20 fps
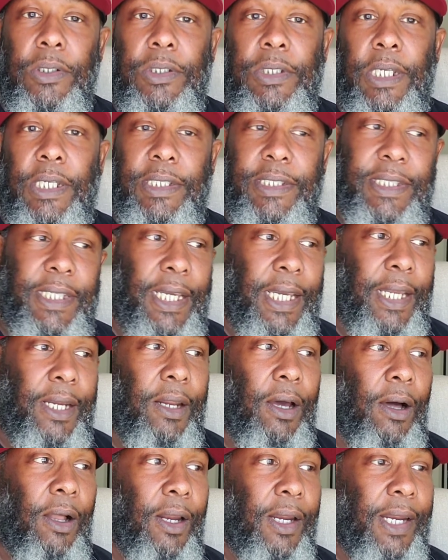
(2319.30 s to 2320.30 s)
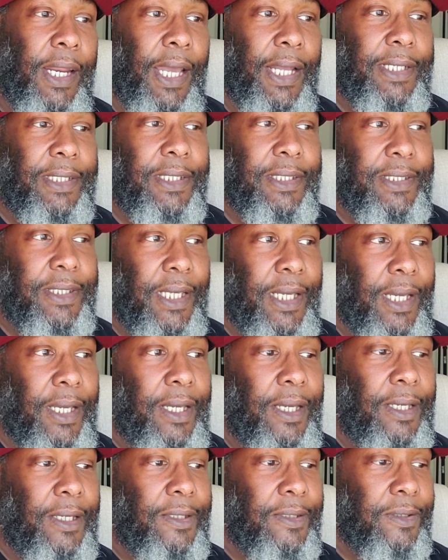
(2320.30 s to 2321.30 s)
just saying all of that to say
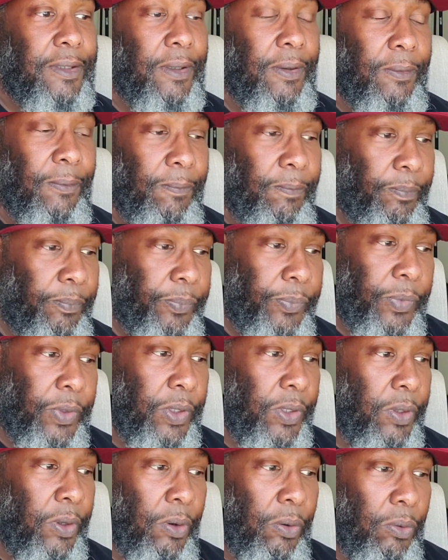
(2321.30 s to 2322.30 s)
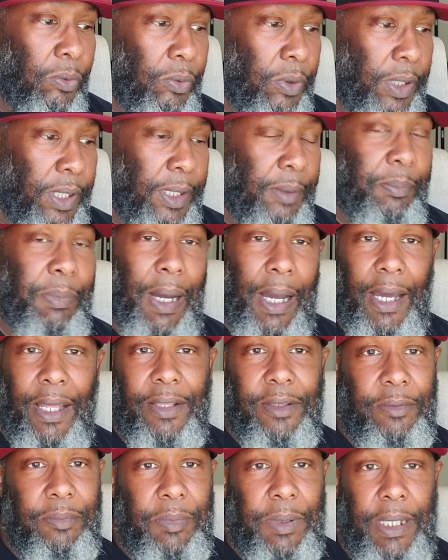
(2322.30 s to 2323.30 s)
is, you know, it
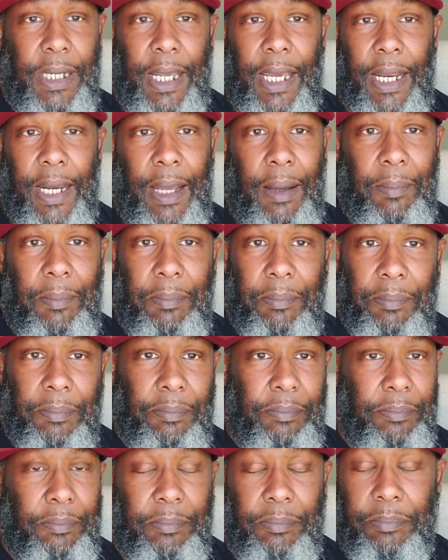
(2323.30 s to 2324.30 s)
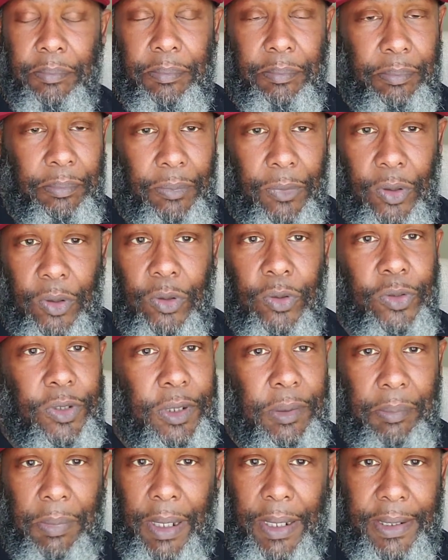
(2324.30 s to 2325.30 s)
bothers me that I'm
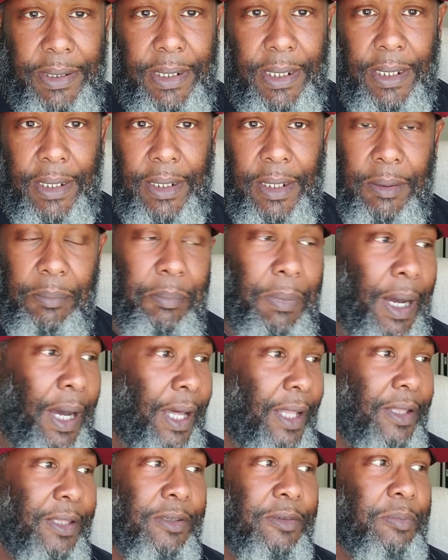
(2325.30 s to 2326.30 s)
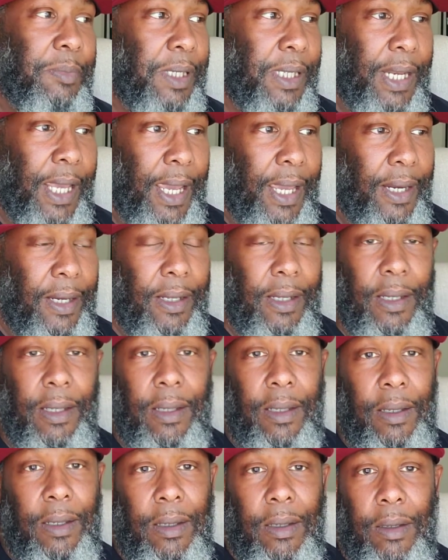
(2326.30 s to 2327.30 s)
losing my teeth. It bothers me that
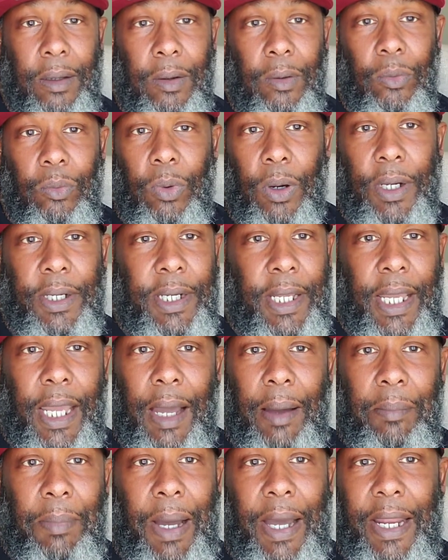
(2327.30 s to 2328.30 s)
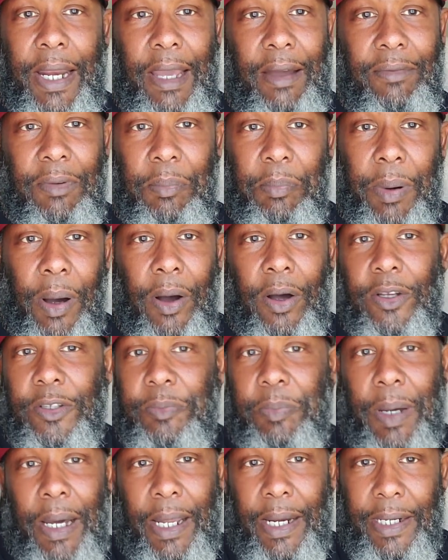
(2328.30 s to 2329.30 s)
one day I might have a bald
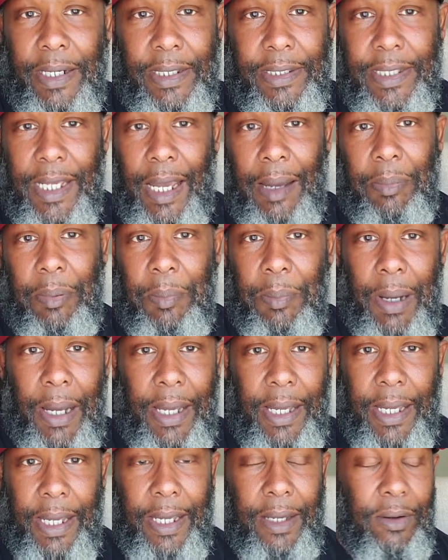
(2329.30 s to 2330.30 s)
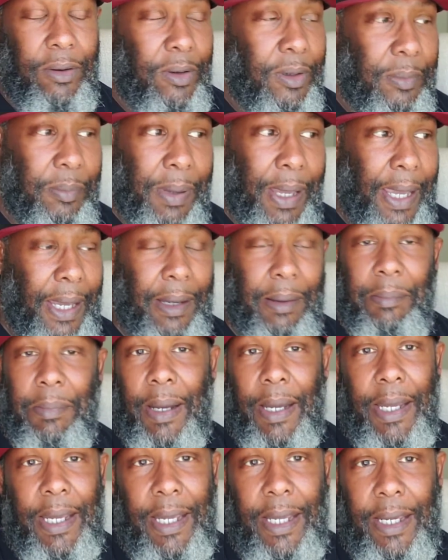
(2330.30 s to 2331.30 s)
spot in the top of my head or the back of
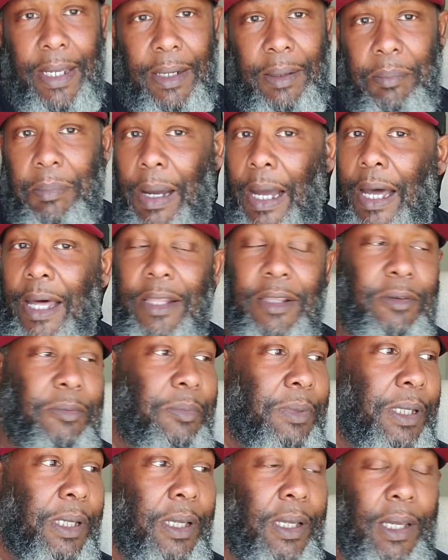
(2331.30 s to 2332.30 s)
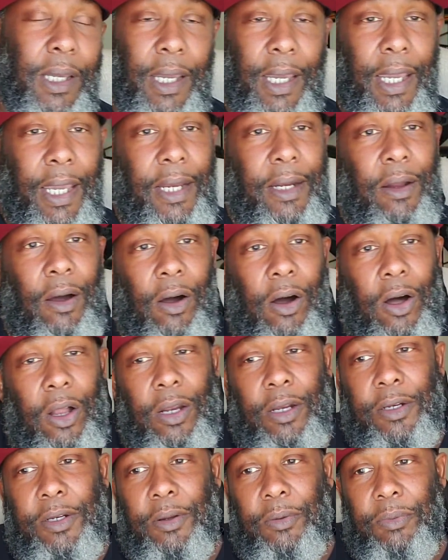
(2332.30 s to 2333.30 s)
my head. It bothers me. And
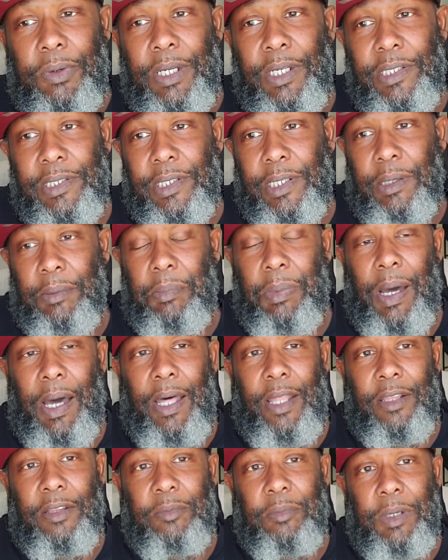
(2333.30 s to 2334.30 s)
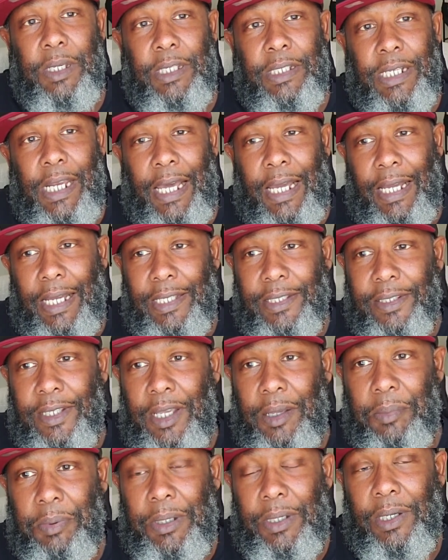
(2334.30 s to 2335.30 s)
all of the reason it bothers me is, like I
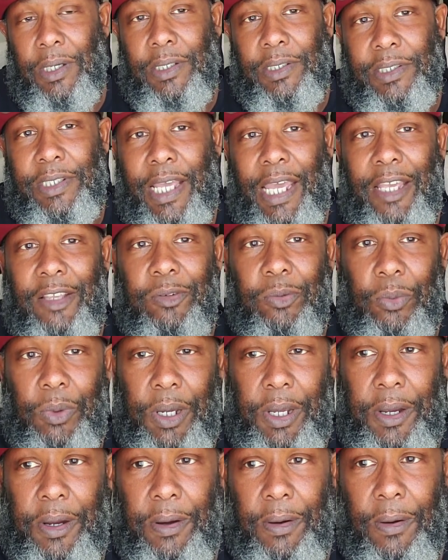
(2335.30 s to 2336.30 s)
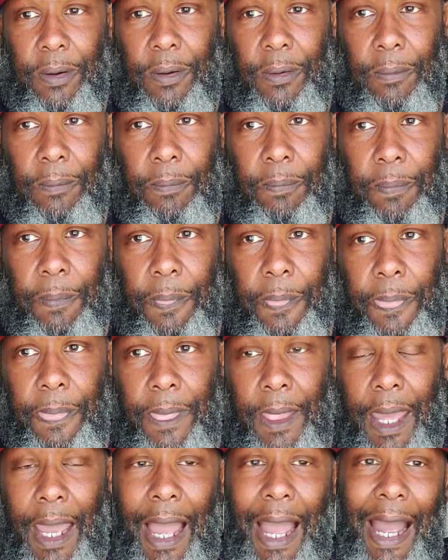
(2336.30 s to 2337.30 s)
said, because that's where
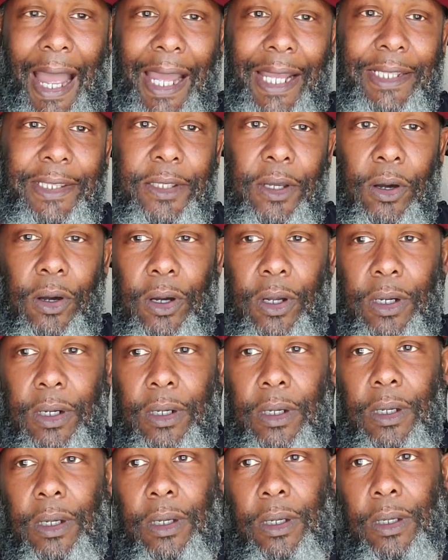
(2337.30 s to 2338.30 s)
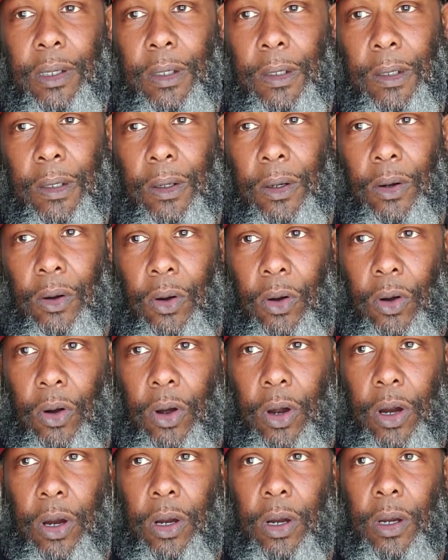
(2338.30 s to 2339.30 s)
I thought,
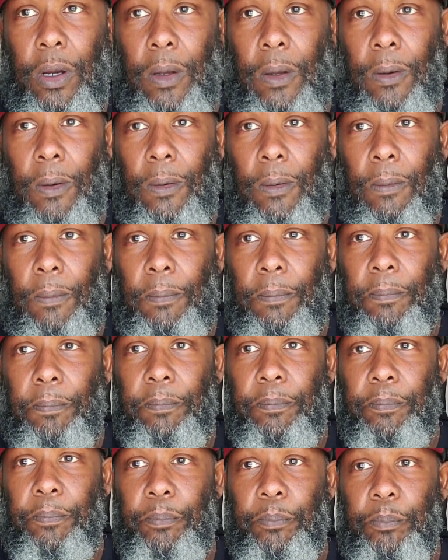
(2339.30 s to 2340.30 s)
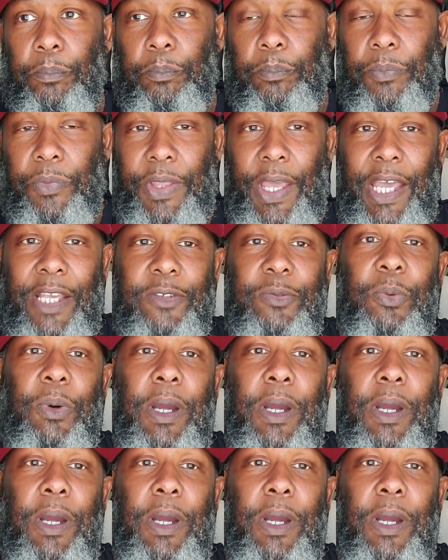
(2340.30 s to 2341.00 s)
or that's